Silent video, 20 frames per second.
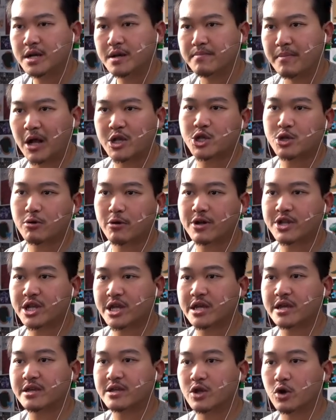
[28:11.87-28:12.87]
Monster Arts
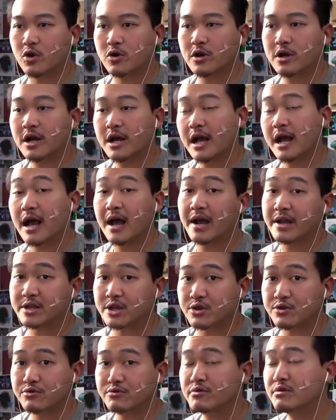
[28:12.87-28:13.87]
King Ghidorah? I
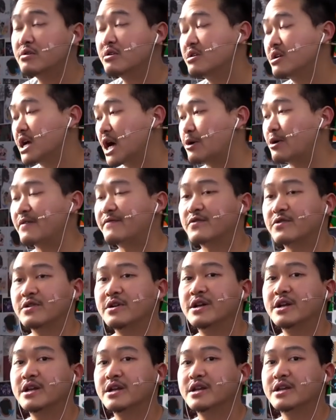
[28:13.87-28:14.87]
do. However,
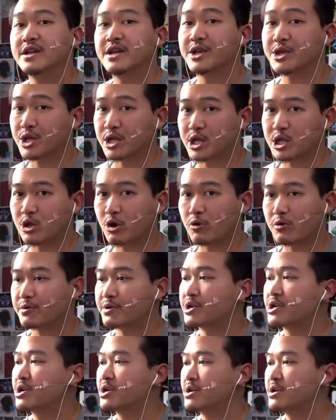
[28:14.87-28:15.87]
he's in
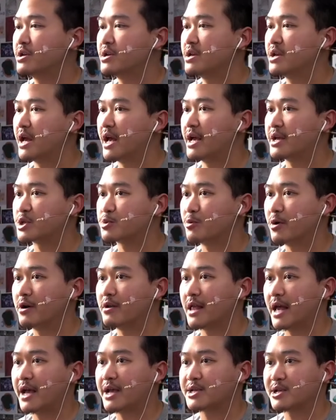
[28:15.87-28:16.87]
storage, as
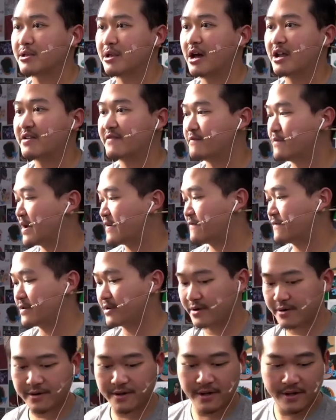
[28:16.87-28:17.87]
well as a lot of my
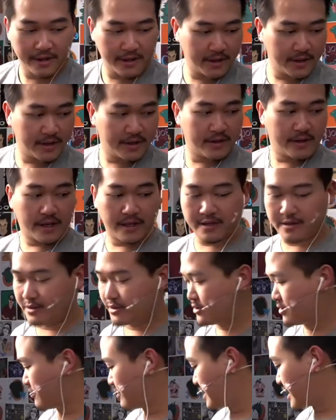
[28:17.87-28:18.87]
figures. And
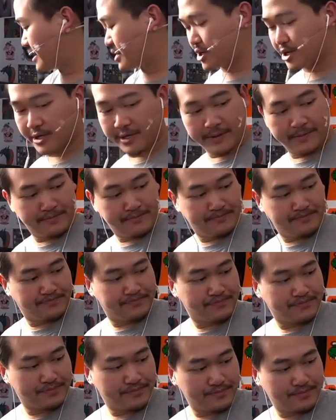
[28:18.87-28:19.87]
you know what, actually?
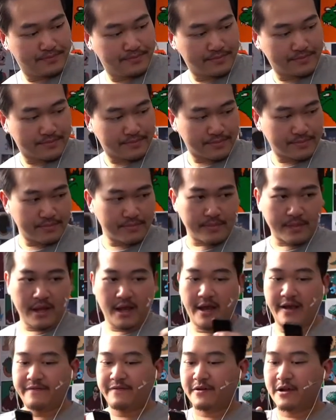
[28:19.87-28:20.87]

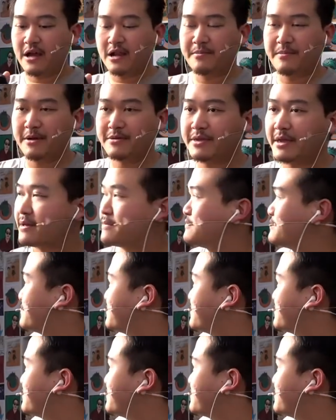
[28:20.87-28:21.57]
I forgot about that.